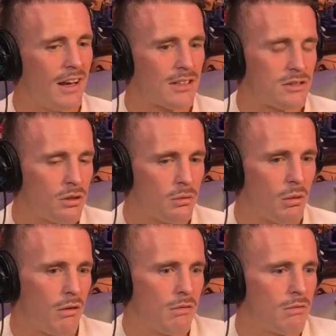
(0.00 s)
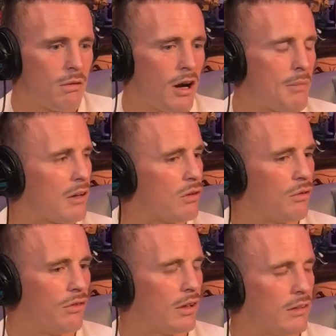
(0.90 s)
let's not worry about
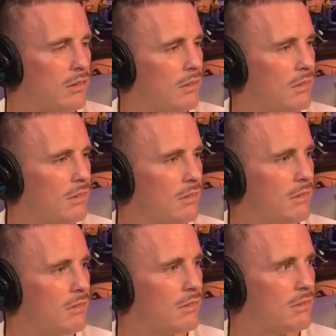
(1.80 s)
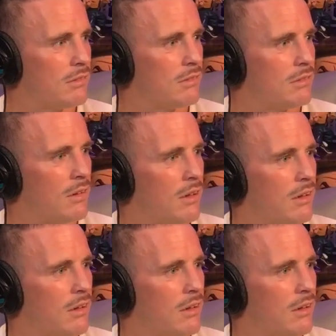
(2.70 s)
two things. Right,